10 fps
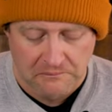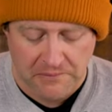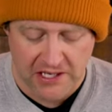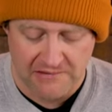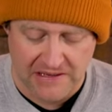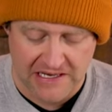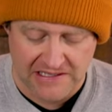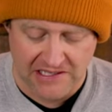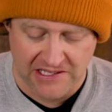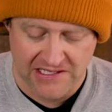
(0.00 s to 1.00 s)
but
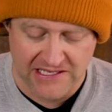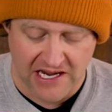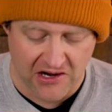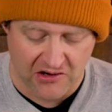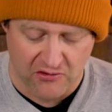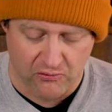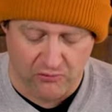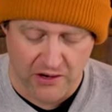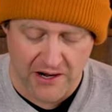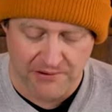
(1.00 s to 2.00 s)
it does
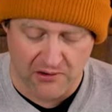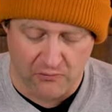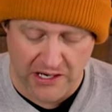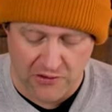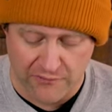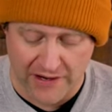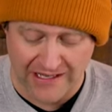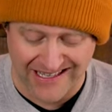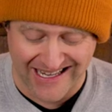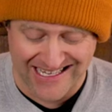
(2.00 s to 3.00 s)
grip when you
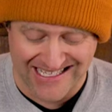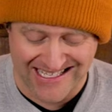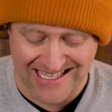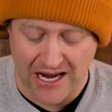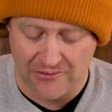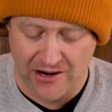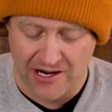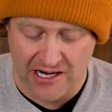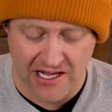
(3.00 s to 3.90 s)
finally get it set right.